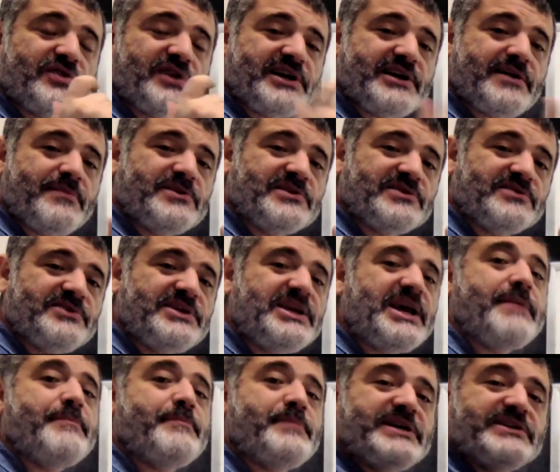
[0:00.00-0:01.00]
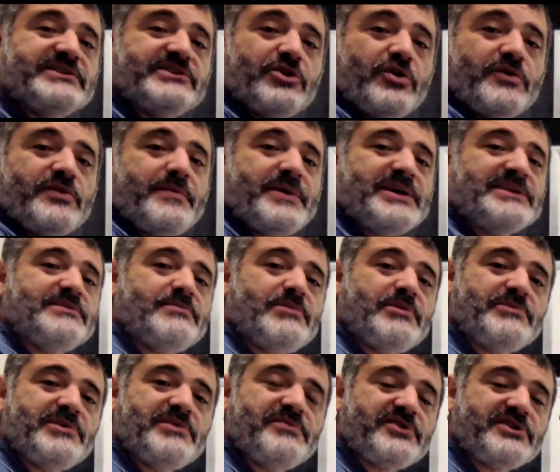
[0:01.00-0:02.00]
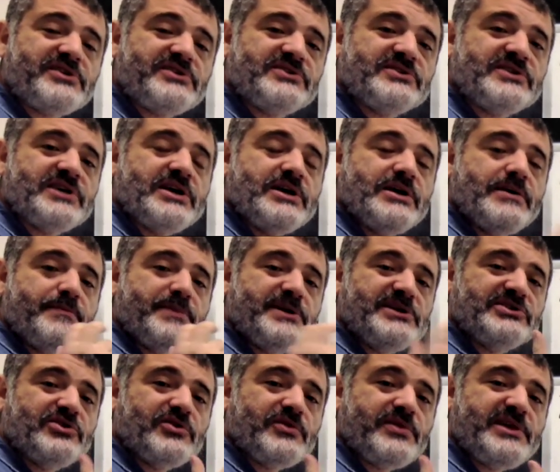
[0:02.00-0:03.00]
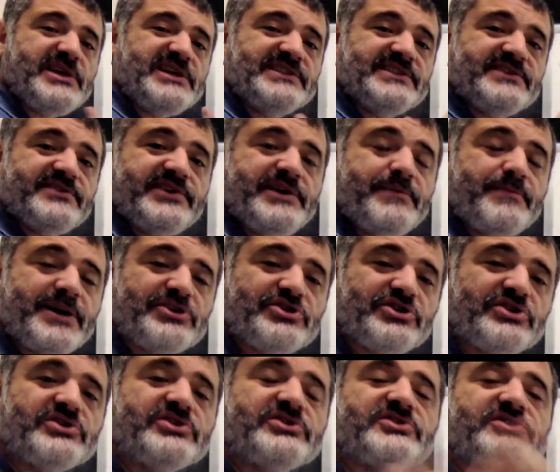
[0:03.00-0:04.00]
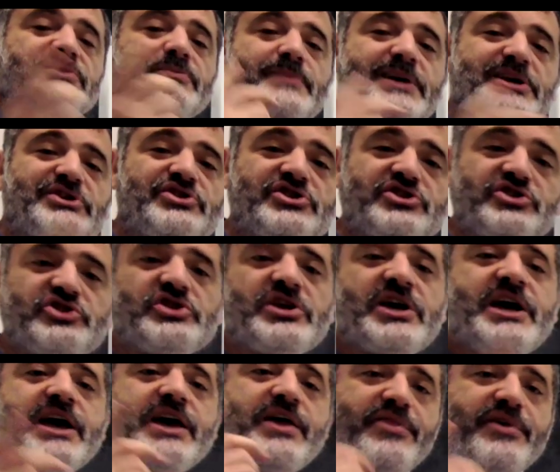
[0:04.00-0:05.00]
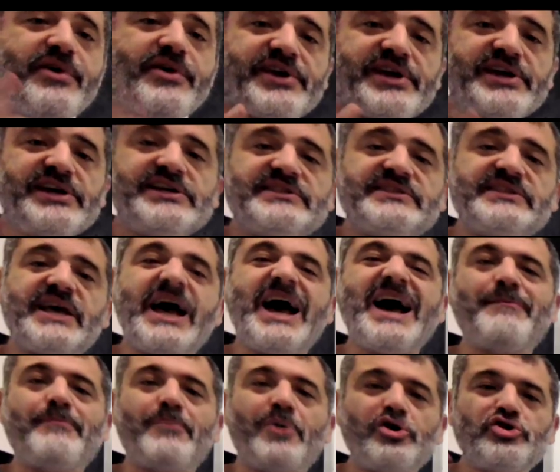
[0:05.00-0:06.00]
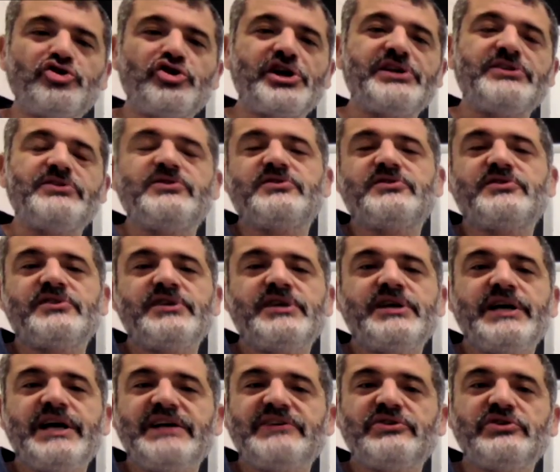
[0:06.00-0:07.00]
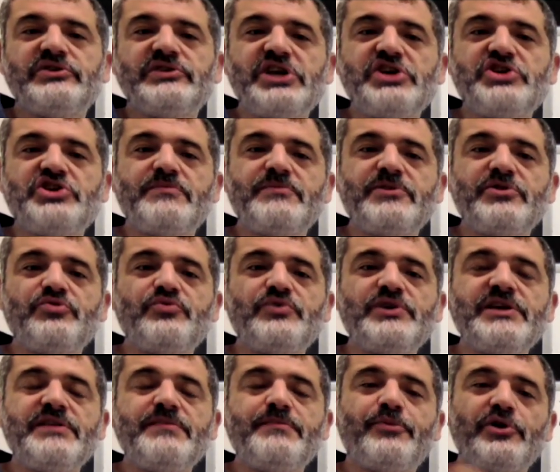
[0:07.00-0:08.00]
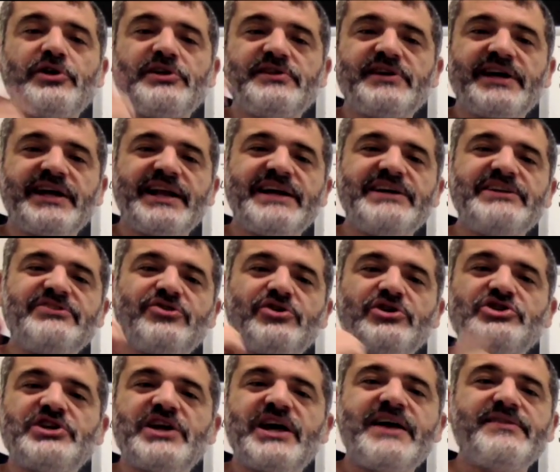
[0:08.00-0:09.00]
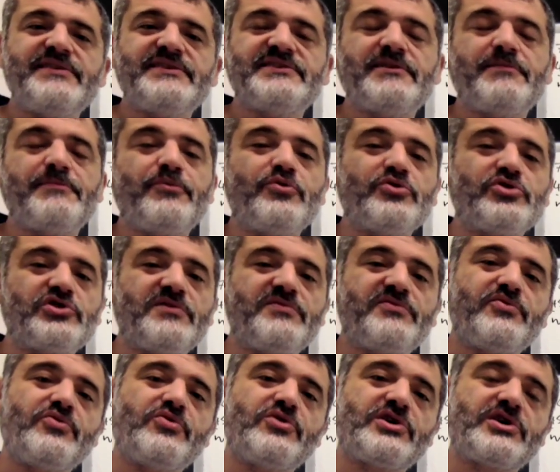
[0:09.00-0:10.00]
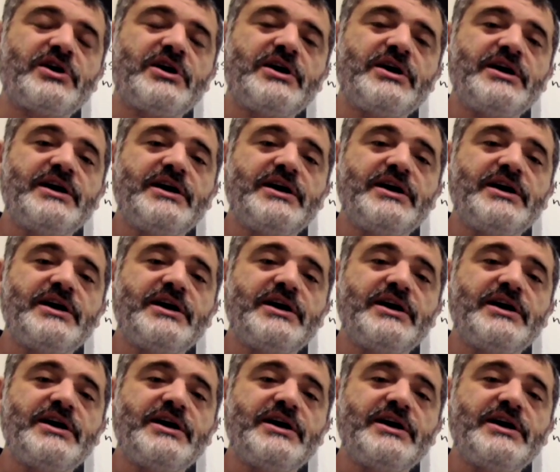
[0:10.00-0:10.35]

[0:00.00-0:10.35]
on the Kramer's V, and based on the maximum difference, based on these three measures, there is a moderate association between political ideology and the support for